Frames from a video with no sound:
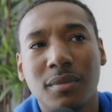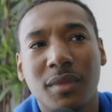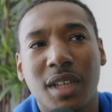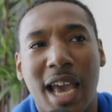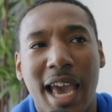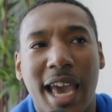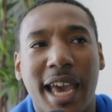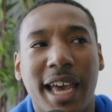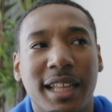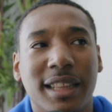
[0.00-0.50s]

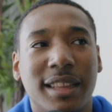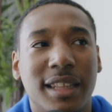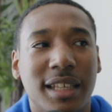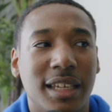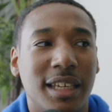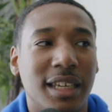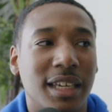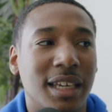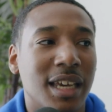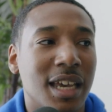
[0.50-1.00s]
and
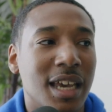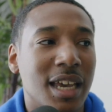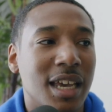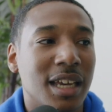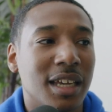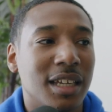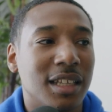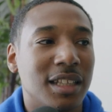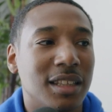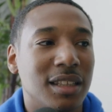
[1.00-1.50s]

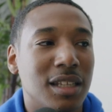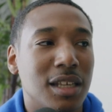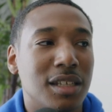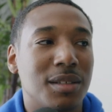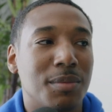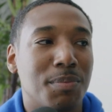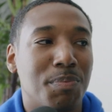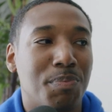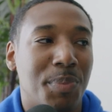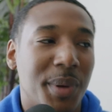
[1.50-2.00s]

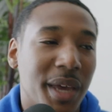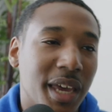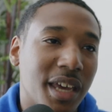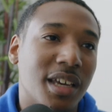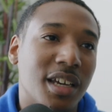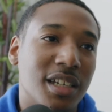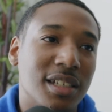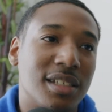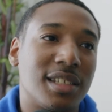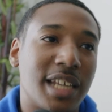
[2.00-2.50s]
this big
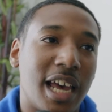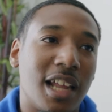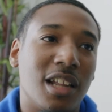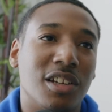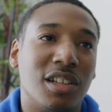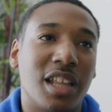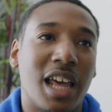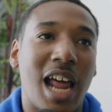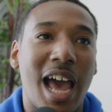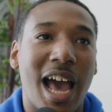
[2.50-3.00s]
good
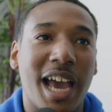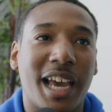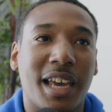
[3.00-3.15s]
seller that